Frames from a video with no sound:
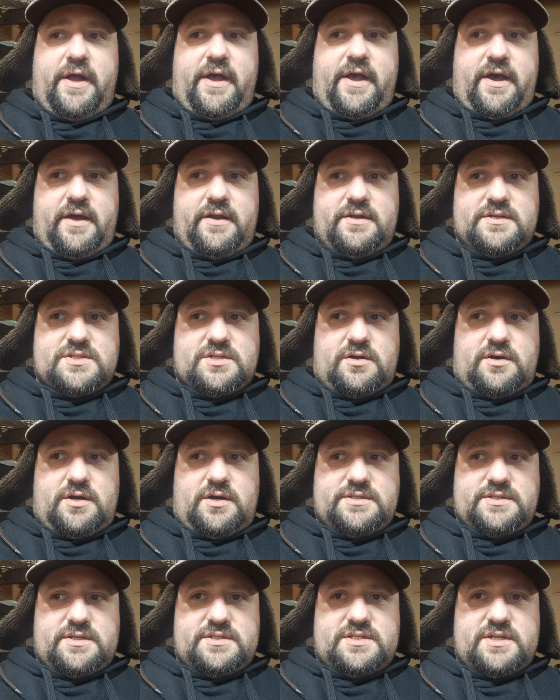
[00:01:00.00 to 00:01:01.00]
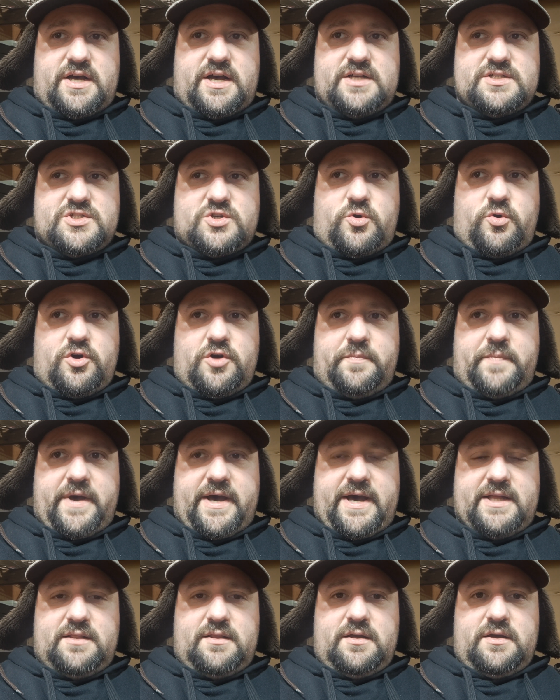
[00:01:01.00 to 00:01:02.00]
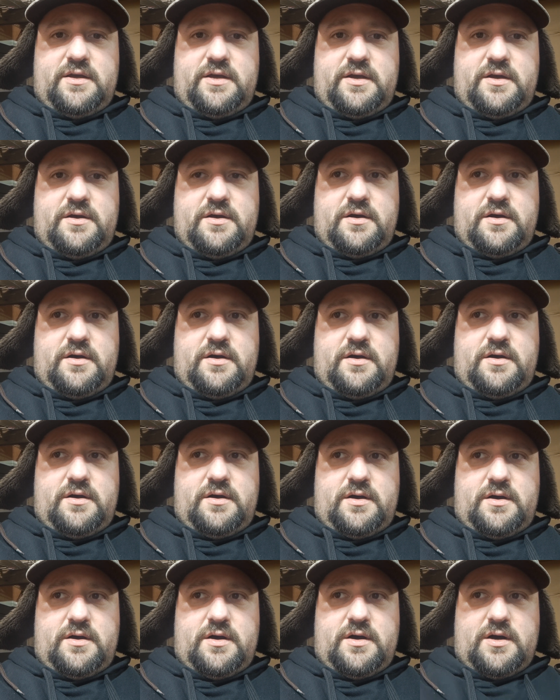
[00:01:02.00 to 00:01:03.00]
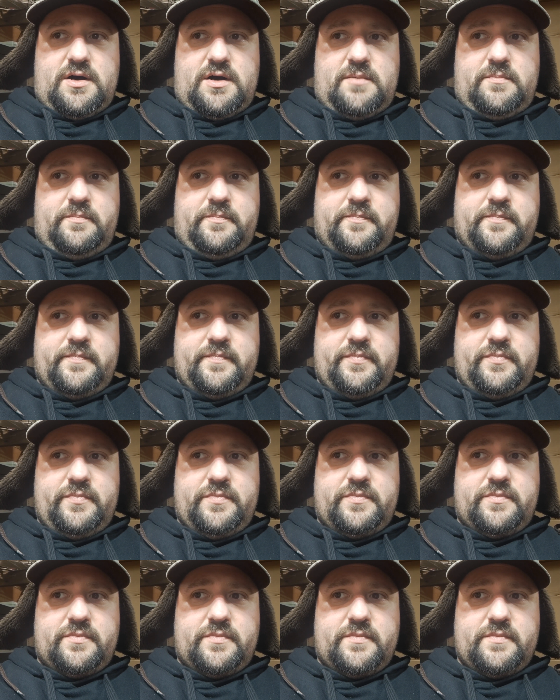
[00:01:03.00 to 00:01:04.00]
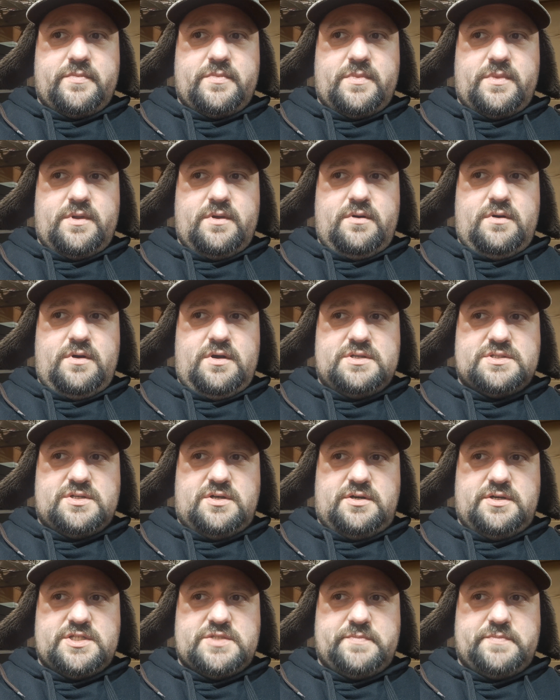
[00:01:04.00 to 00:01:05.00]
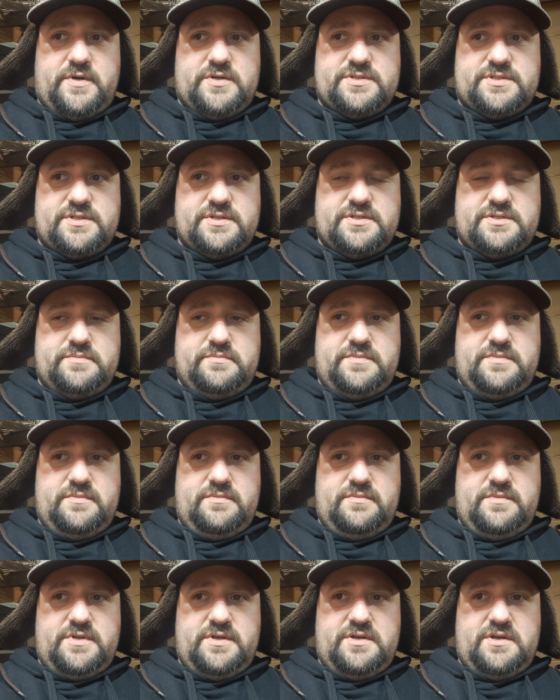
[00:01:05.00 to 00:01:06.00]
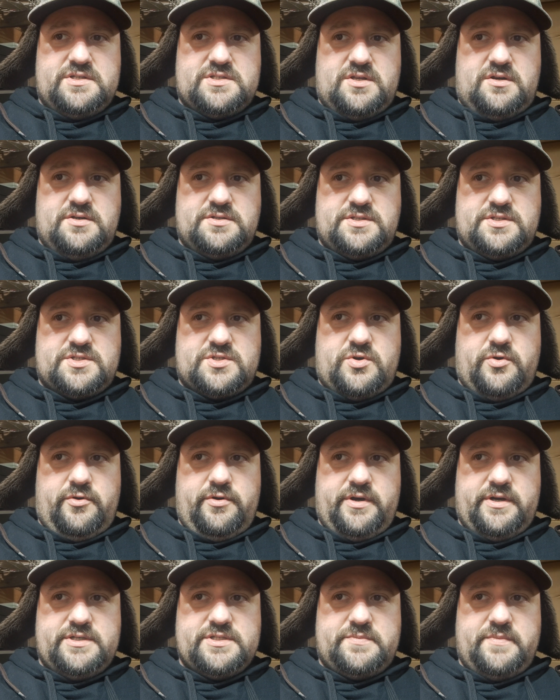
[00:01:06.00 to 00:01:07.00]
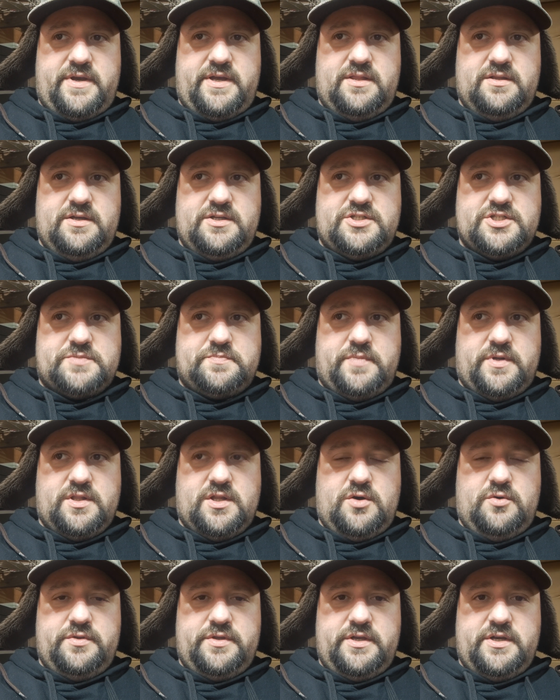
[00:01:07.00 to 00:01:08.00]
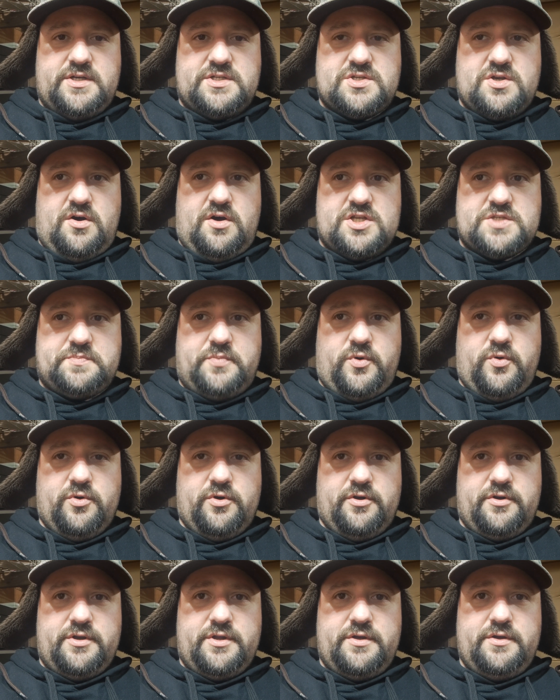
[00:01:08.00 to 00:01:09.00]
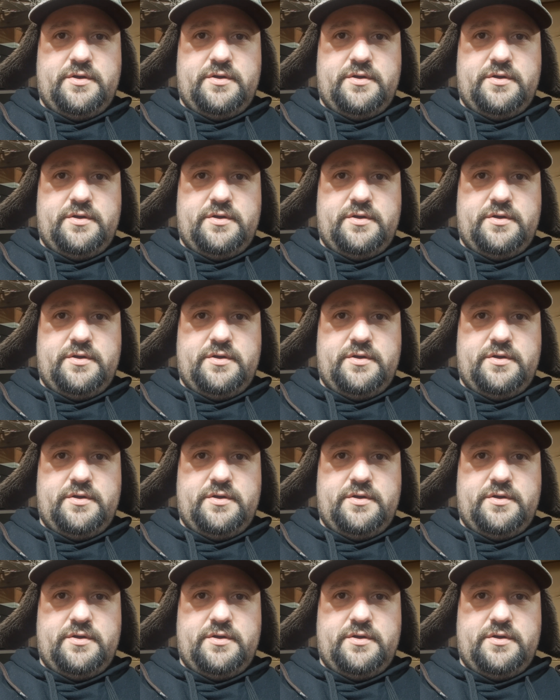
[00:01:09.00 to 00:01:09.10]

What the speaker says: And as long as it's not scored badly, as long as the scoring is mainly just below the exhaust port,